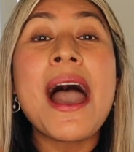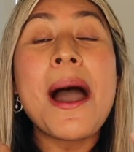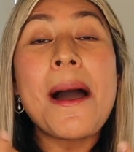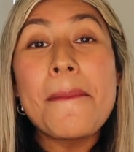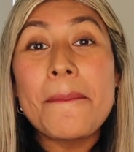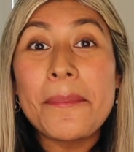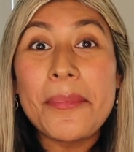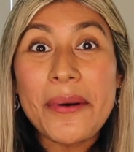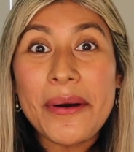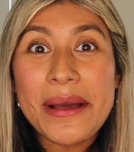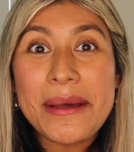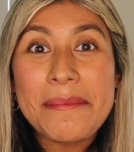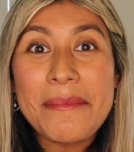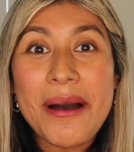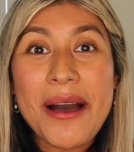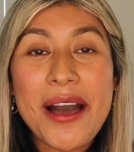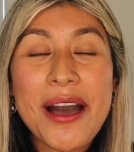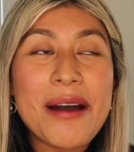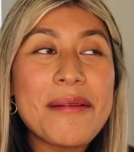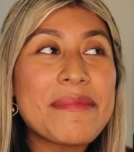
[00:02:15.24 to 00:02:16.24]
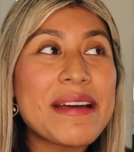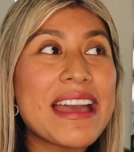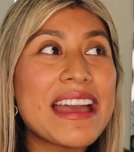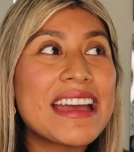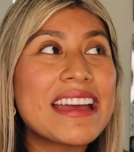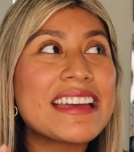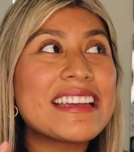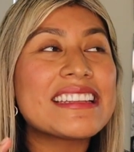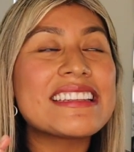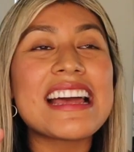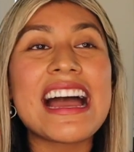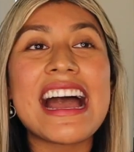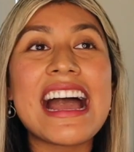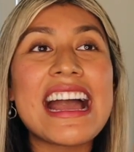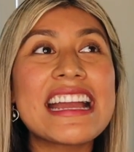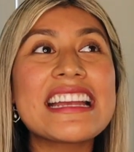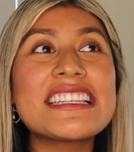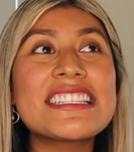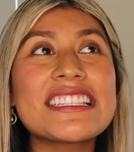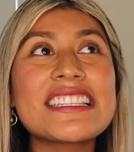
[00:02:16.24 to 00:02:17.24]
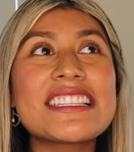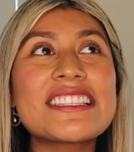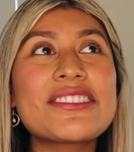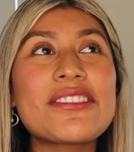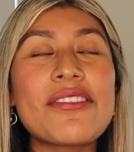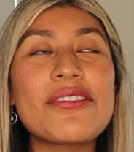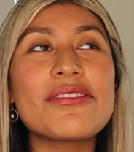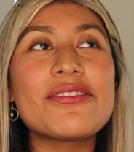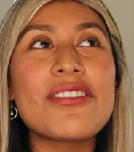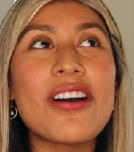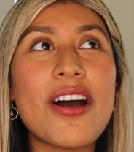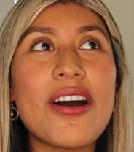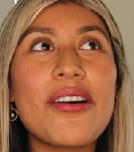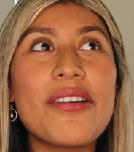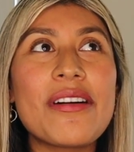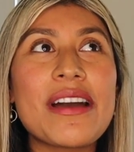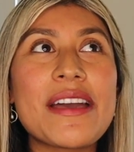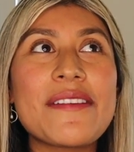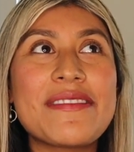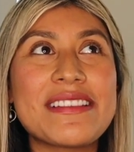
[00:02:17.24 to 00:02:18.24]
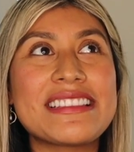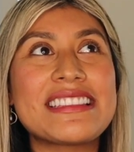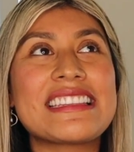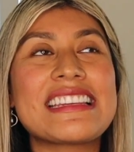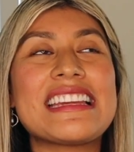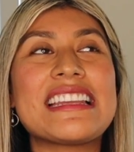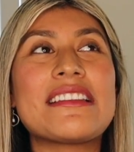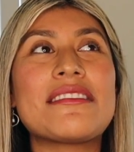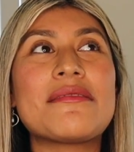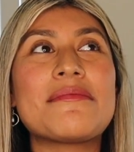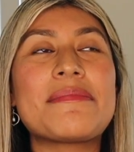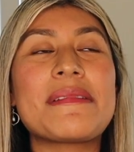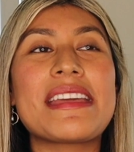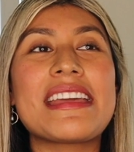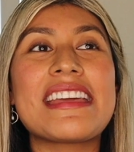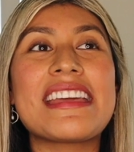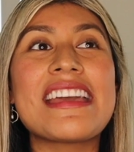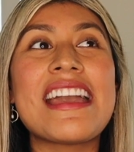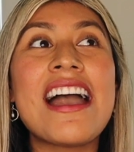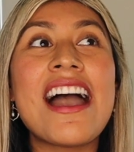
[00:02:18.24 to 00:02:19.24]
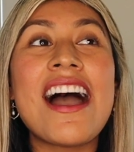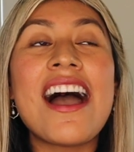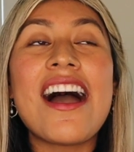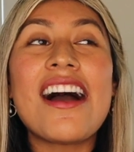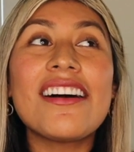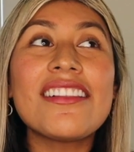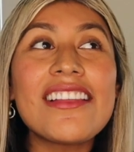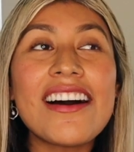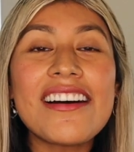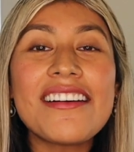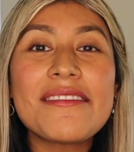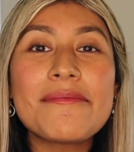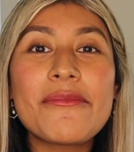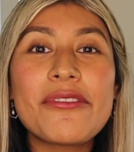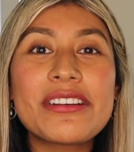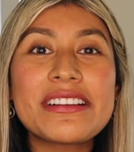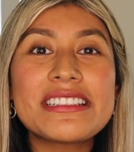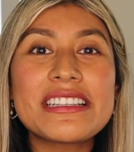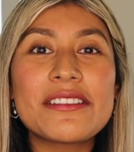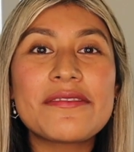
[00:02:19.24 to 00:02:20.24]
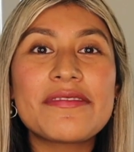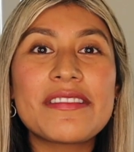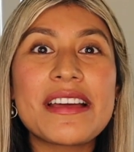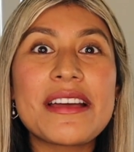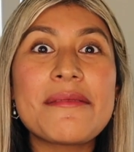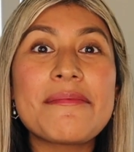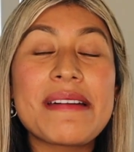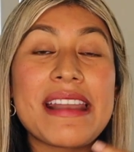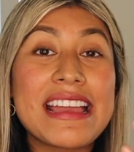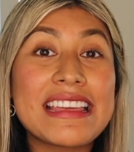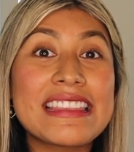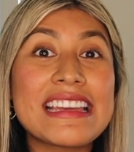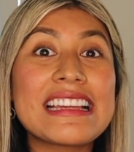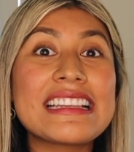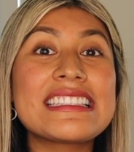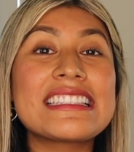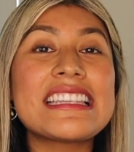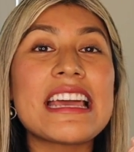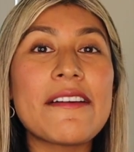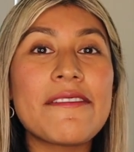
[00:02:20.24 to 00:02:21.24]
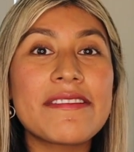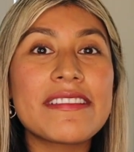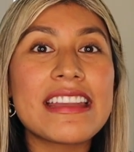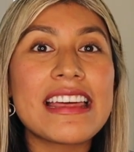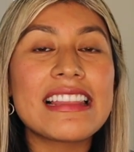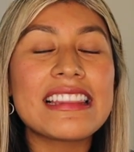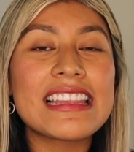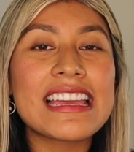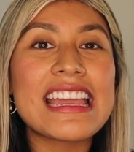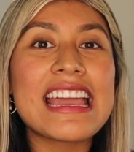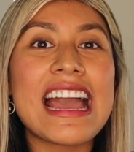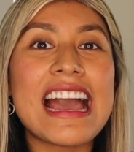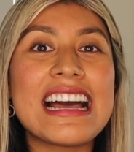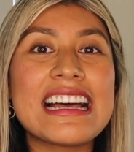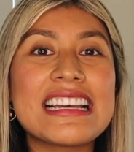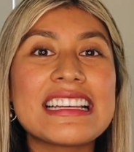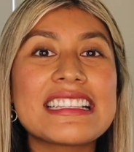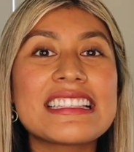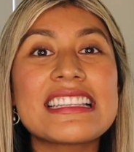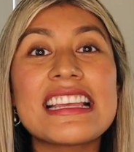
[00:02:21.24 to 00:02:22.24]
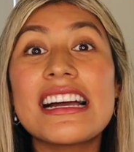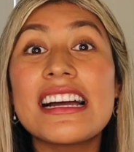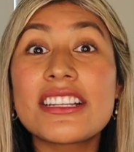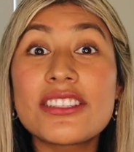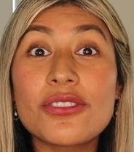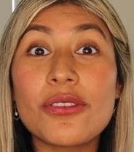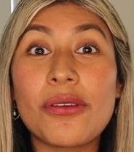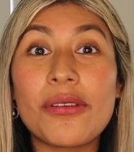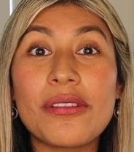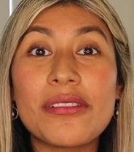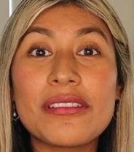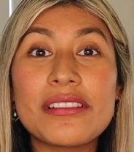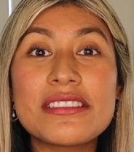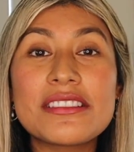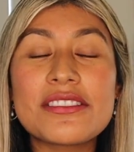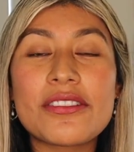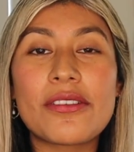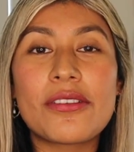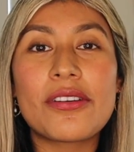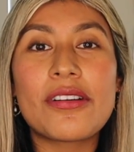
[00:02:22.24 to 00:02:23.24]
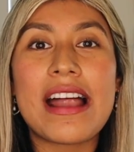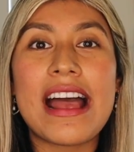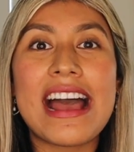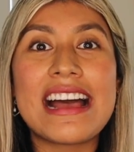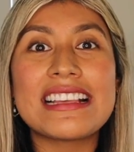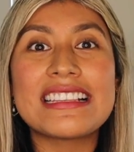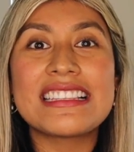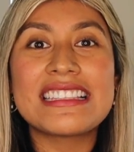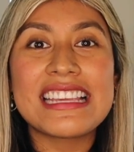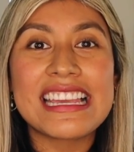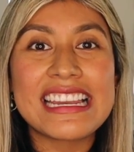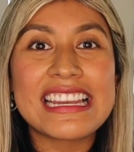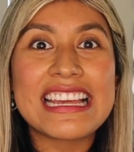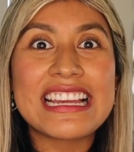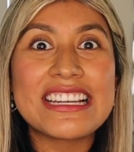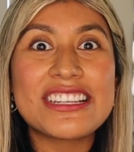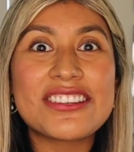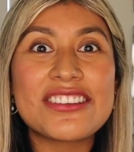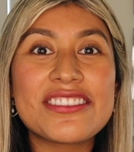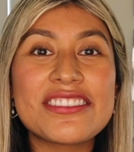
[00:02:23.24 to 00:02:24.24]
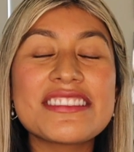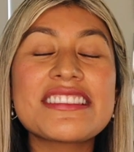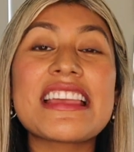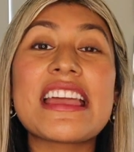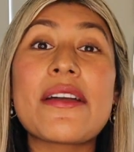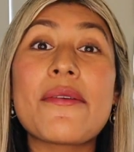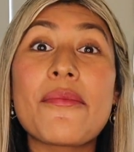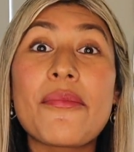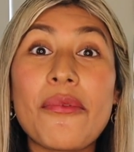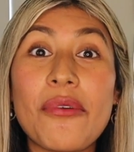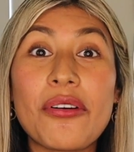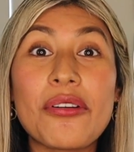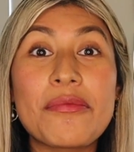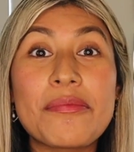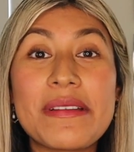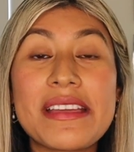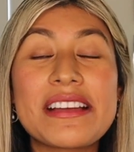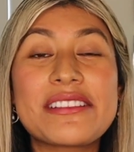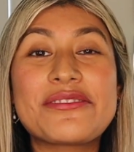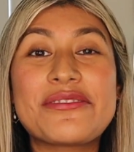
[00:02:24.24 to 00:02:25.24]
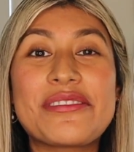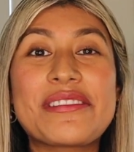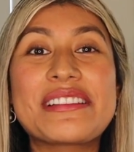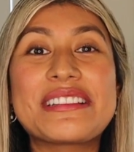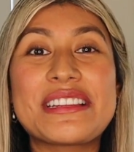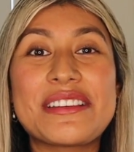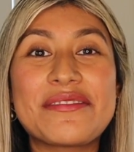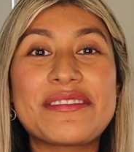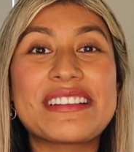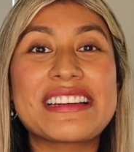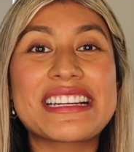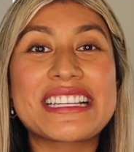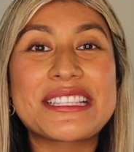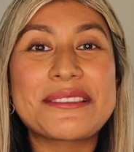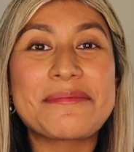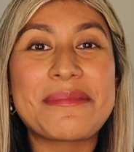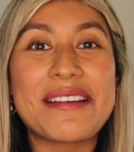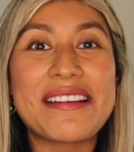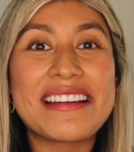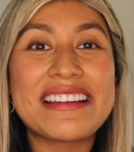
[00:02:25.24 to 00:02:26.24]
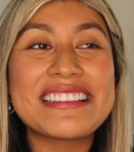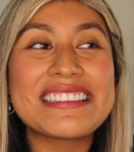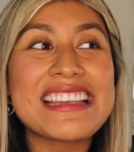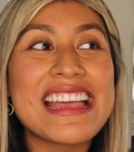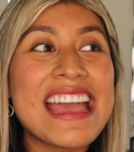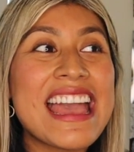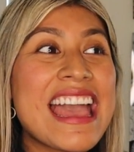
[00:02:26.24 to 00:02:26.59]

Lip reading: a boy mom, and I just don't know if it's gonna be a lot more different, but I think definitely as adults or as teenagers it will be a totally different experience,